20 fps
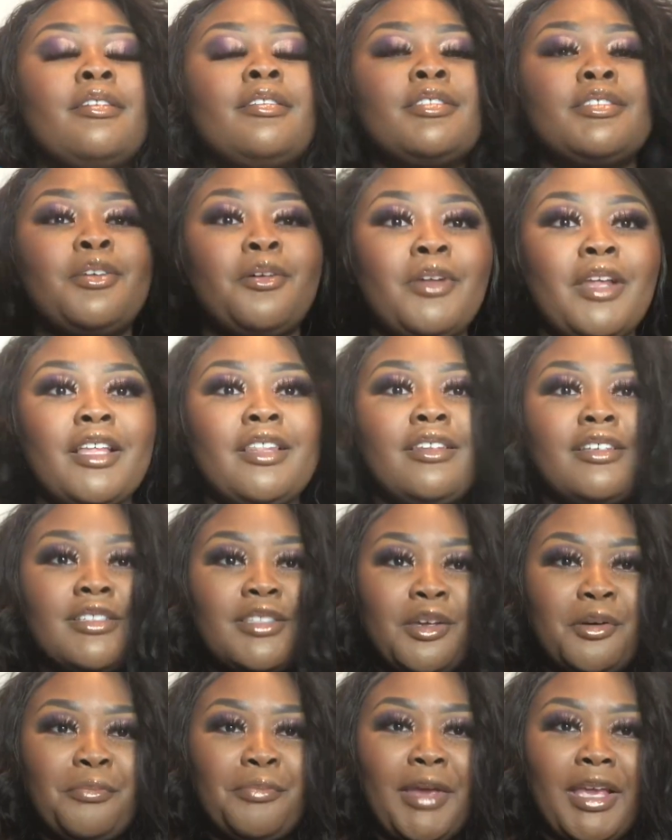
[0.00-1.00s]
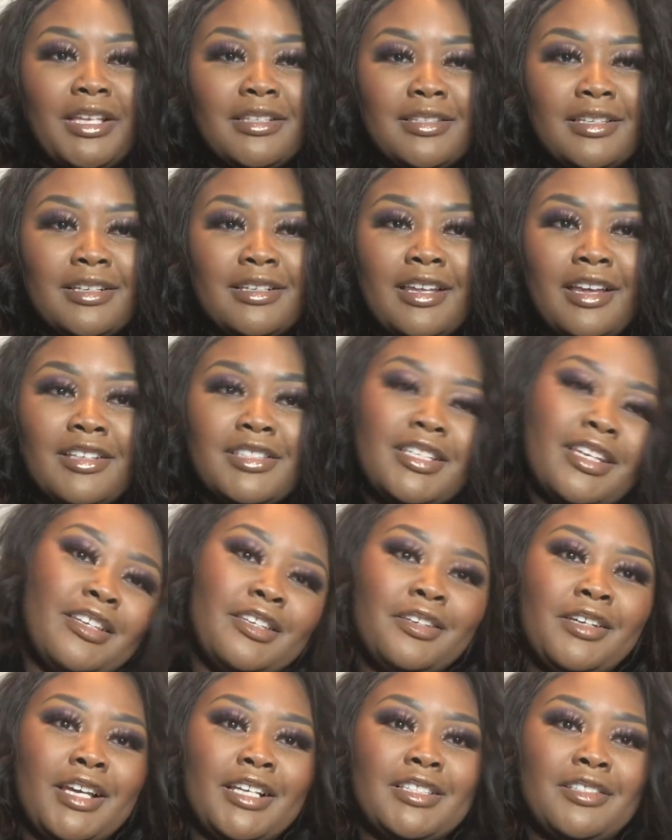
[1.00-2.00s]
Don't I look so basic now? It's like
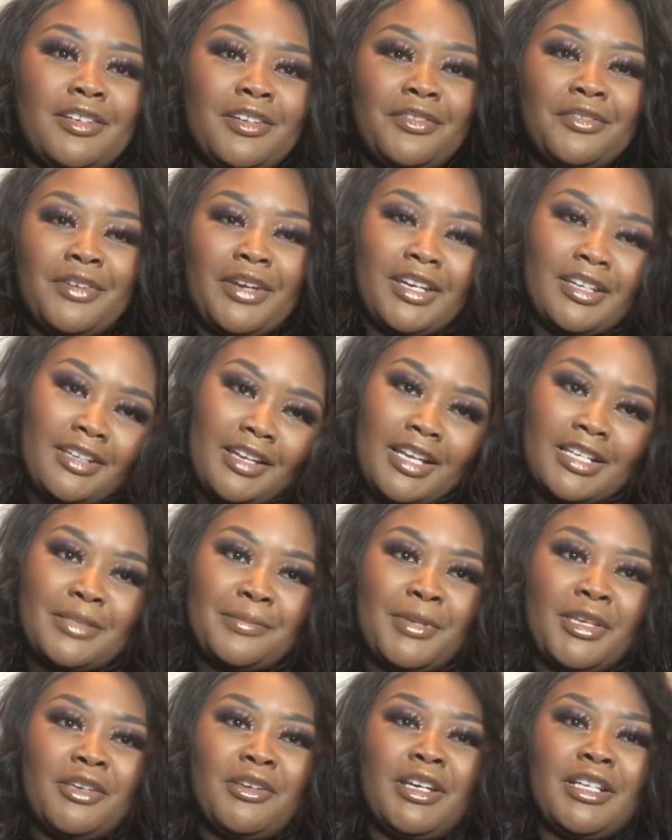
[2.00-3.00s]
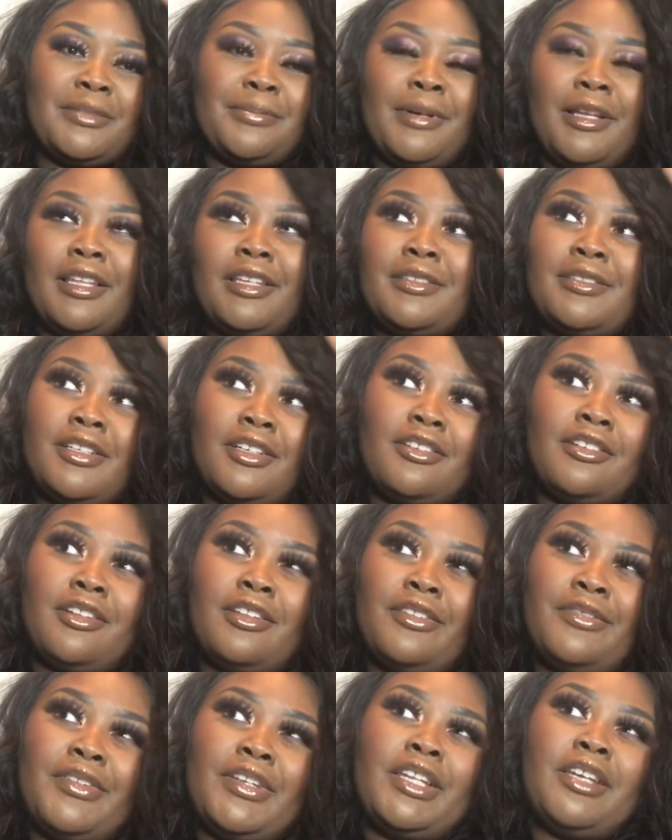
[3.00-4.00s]
you guys don't even recognize me. You guys probably turned on
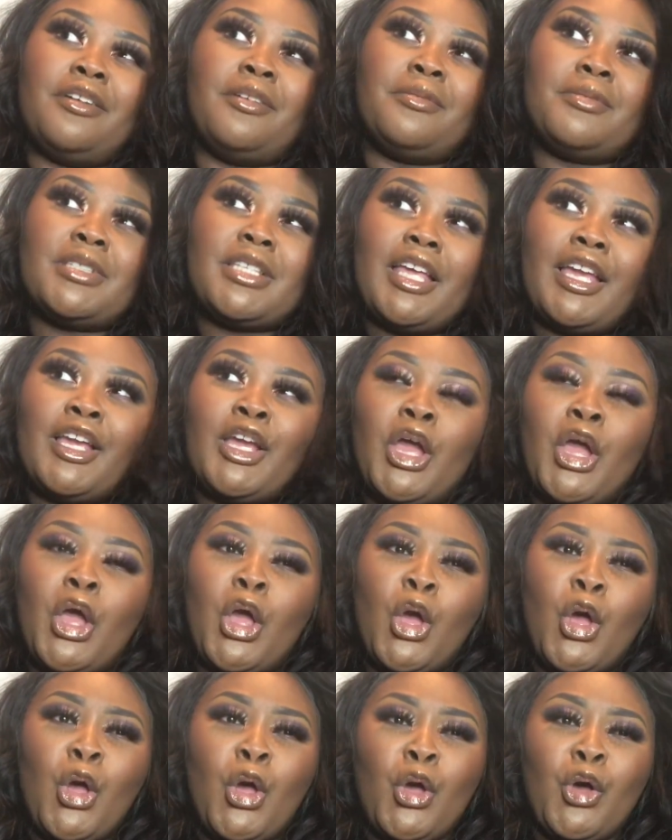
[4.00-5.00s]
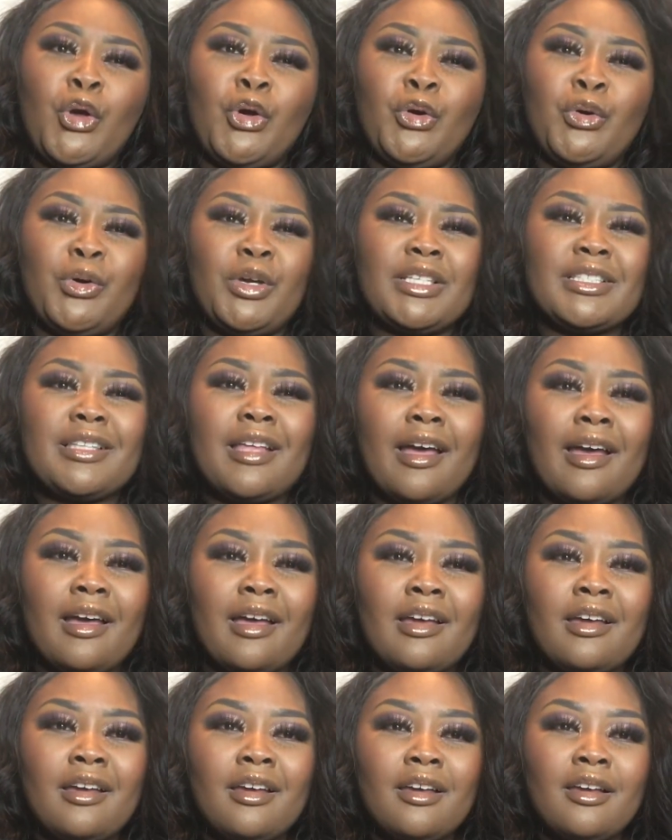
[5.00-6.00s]
the video and was like, who is
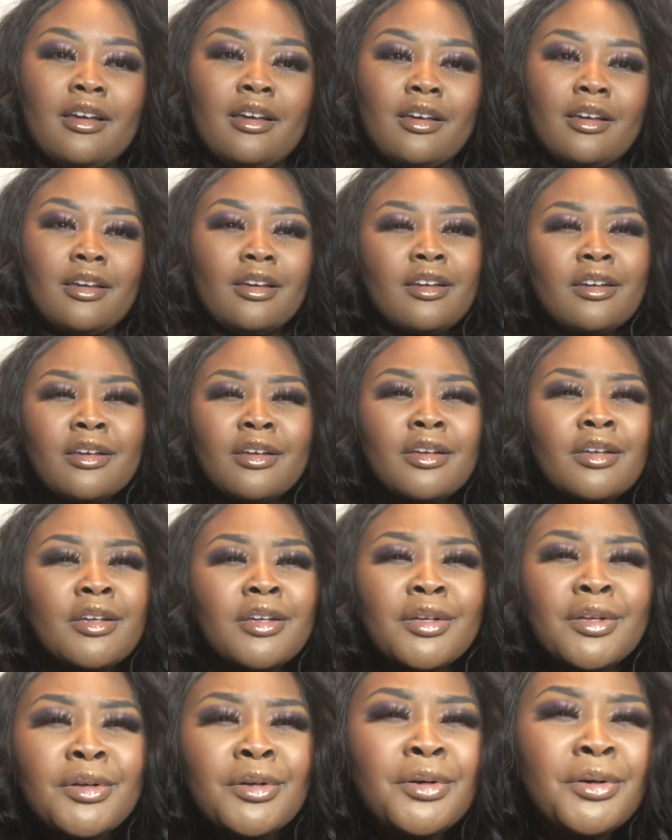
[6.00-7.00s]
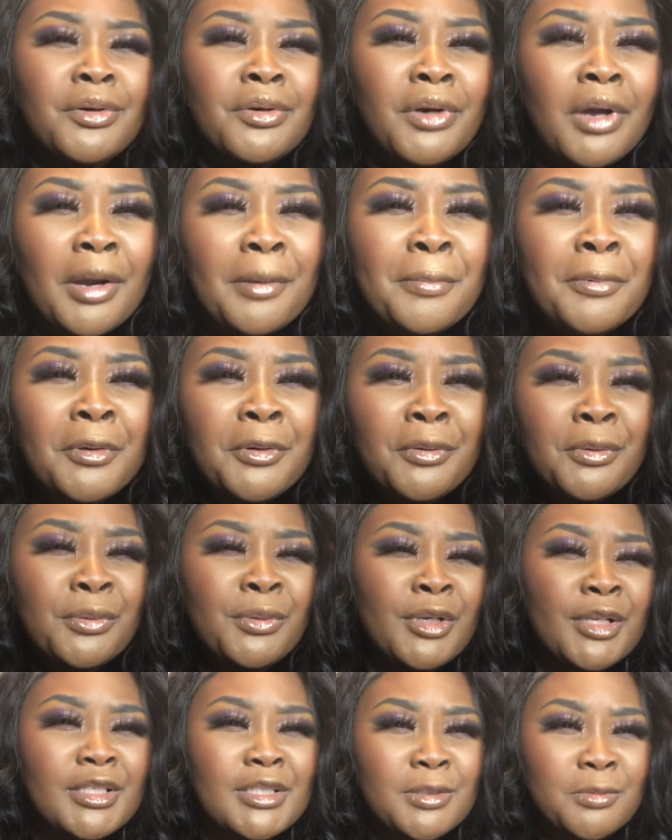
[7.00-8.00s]
that? Harpo, who
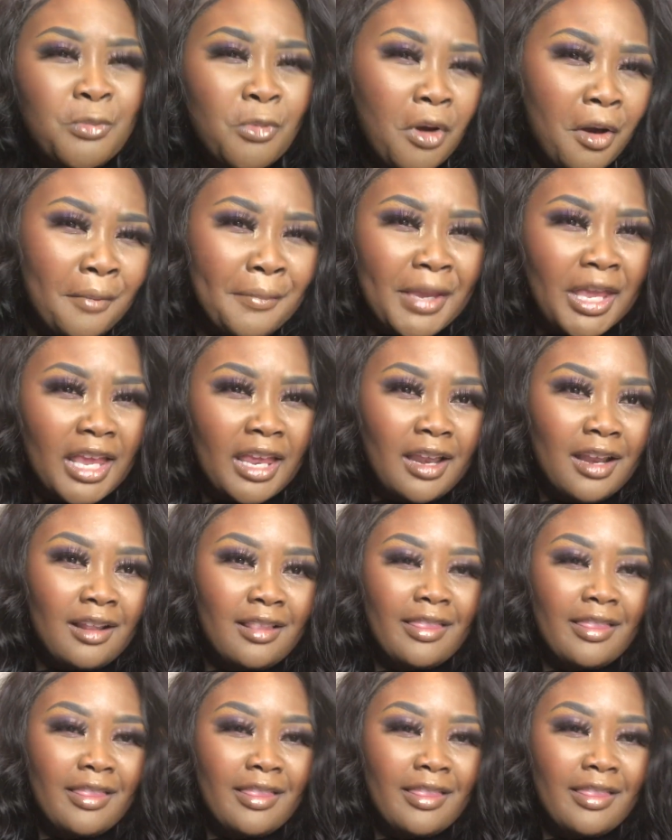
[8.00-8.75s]
this woman?